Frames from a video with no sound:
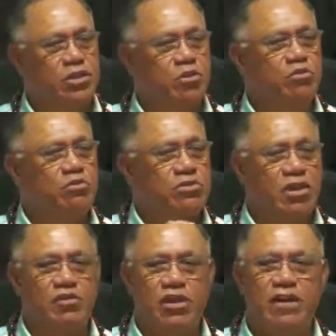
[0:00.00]
shall
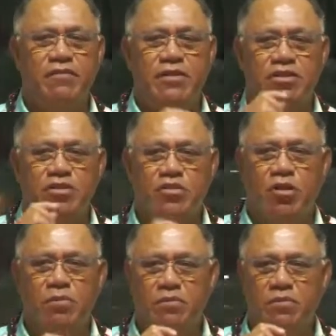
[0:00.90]
never
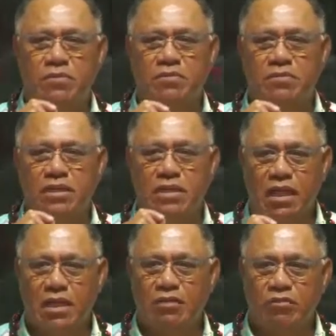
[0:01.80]
stop
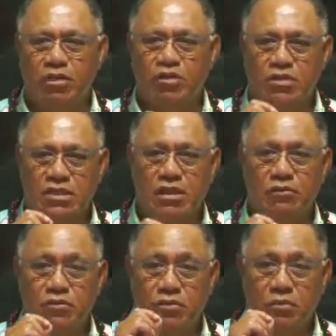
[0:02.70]
gathering yourself
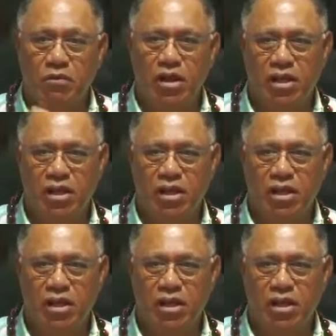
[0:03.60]
to pray.